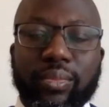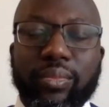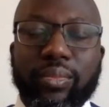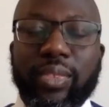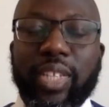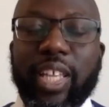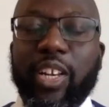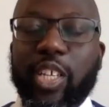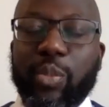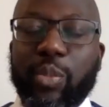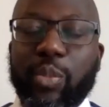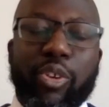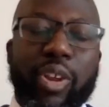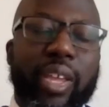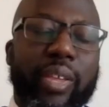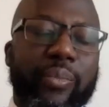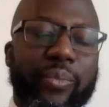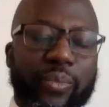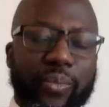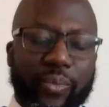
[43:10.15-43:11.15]
Let us
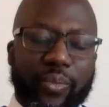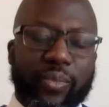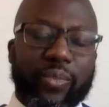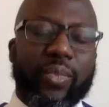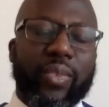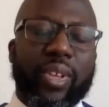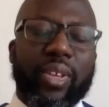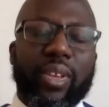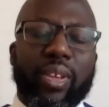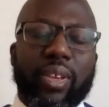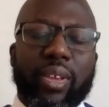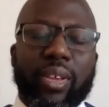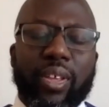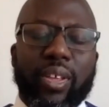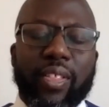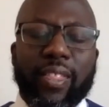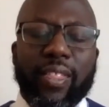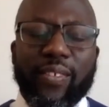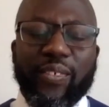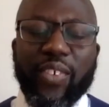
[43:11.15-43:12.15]
pray.
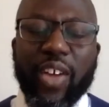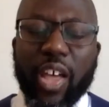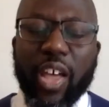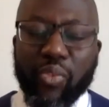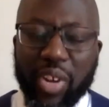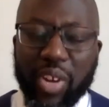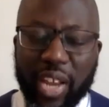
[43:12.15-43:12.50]
Father